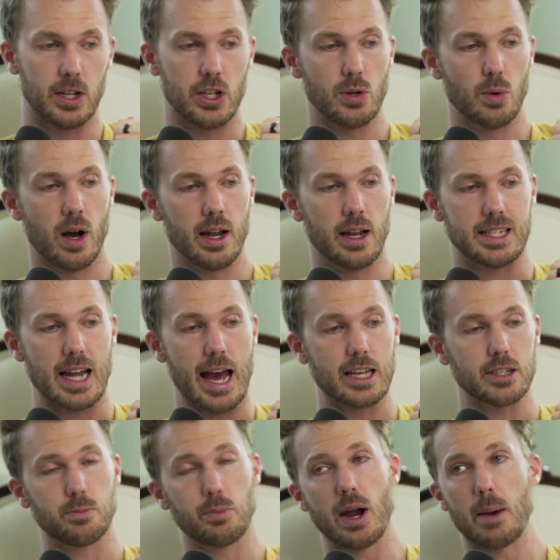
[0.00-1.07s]
Do you want
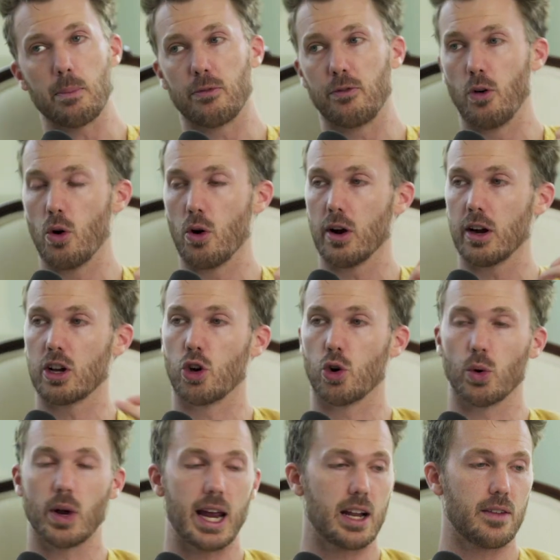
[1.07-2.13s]
tax prep for
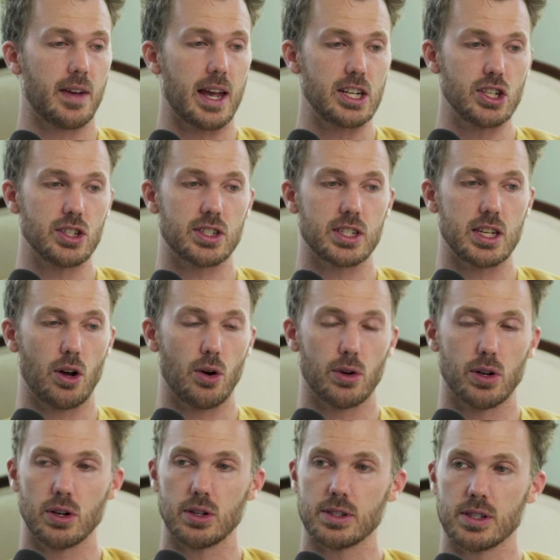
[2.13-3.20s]
creative agency
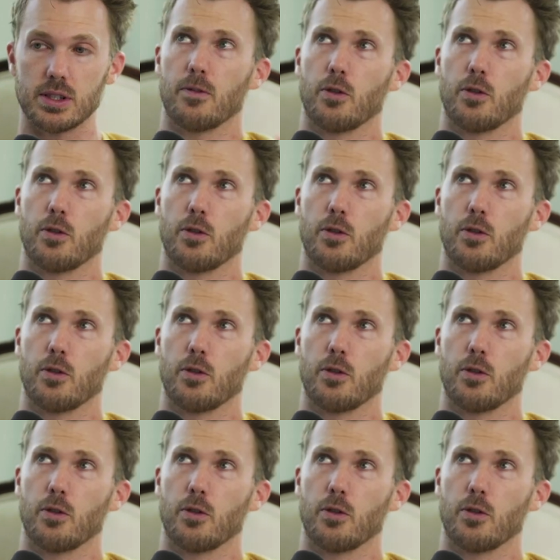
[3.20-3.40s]
owners,